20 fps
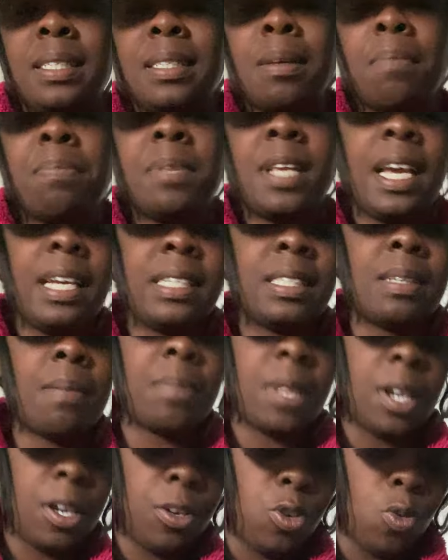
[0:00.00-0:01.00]
Something had
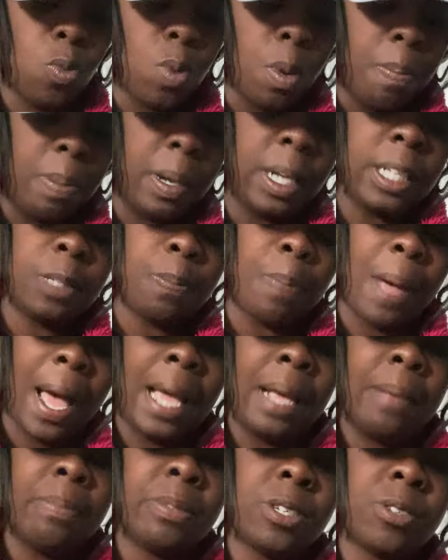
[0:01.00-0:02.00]
something to do with bust
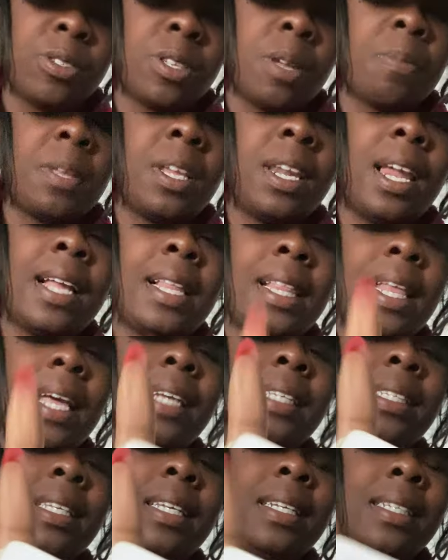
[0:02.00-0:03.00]
pipes or something like
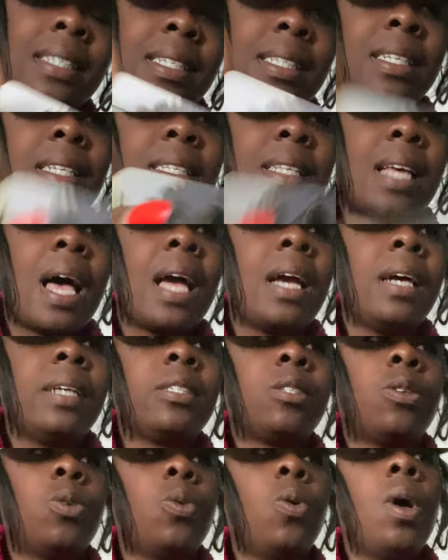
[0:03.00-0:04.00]
that. See, this is a side
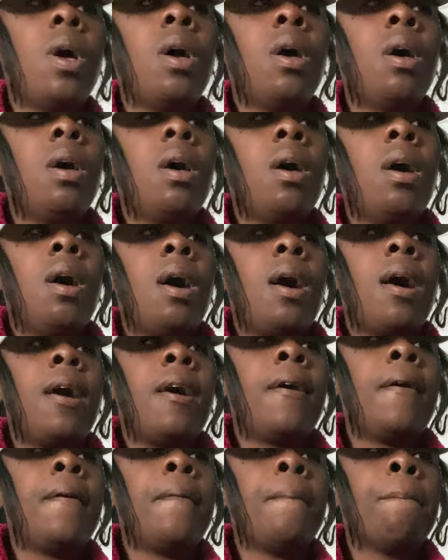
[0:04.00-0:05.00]
hustle.
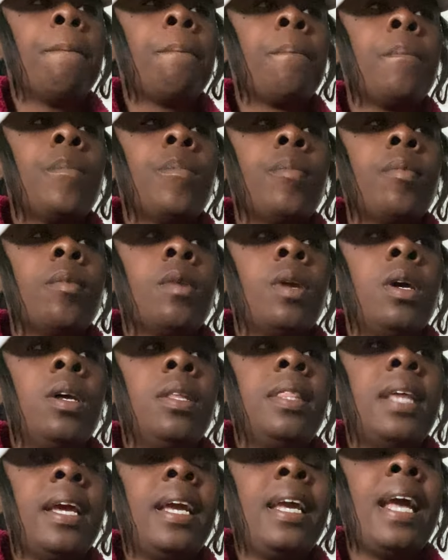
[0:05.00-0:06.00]
Um,
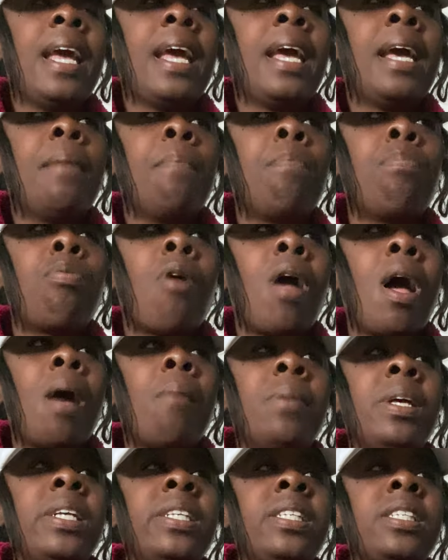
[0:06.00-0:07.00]
they had
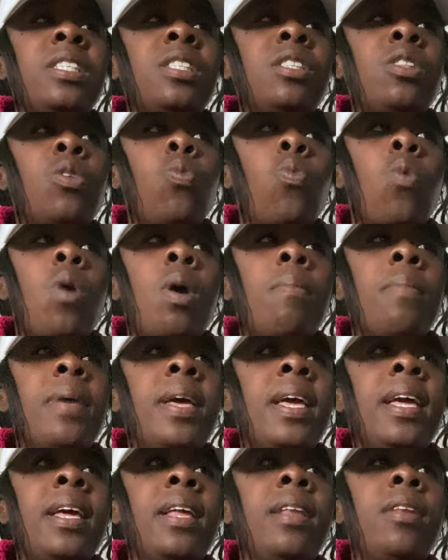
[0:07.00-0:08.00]
promised the
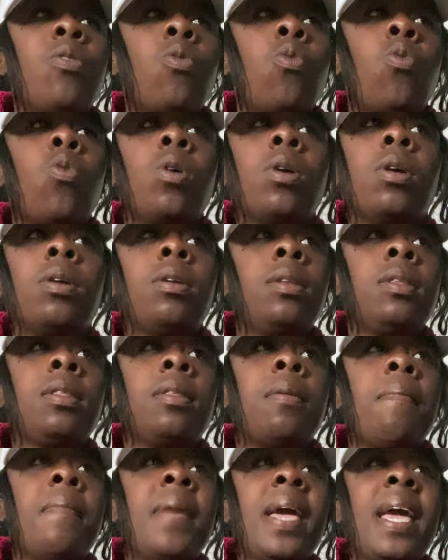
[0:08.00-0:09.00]
woman or
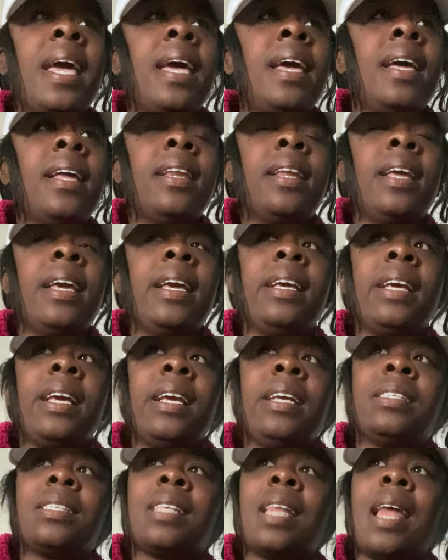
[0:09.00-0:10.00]
the man, he,
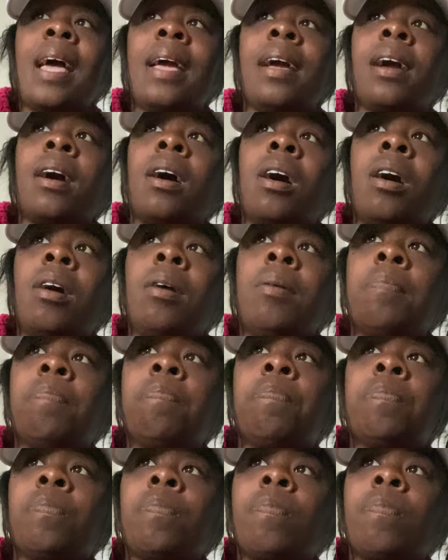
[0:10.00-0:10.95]
he's like, um,